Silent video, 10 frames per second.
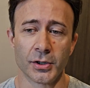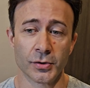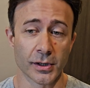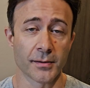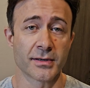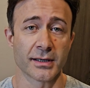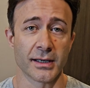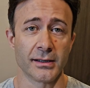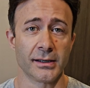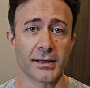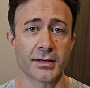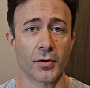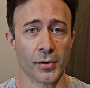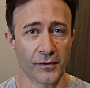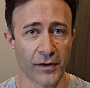you can see this
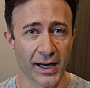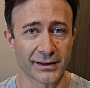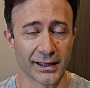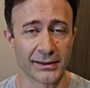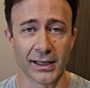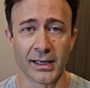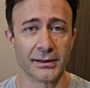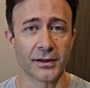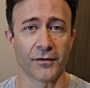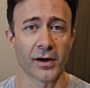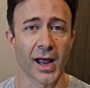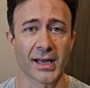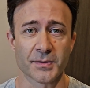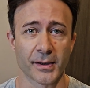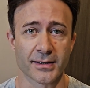reflected in different
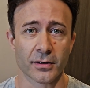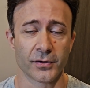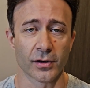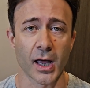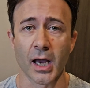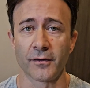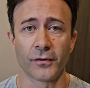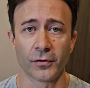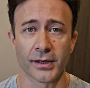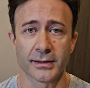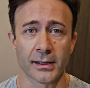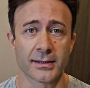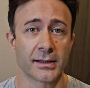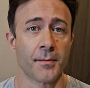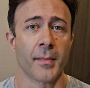aspects of your life. For
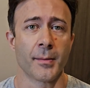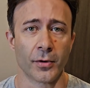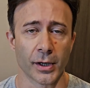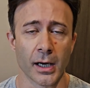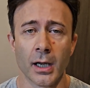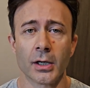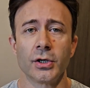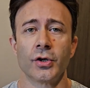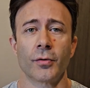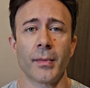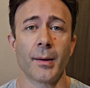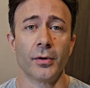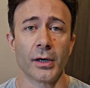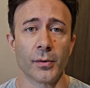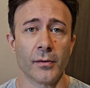instance, the memory. Your
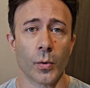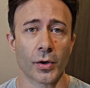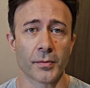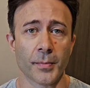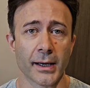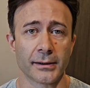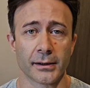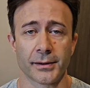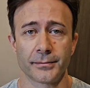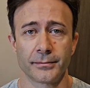memory will work better.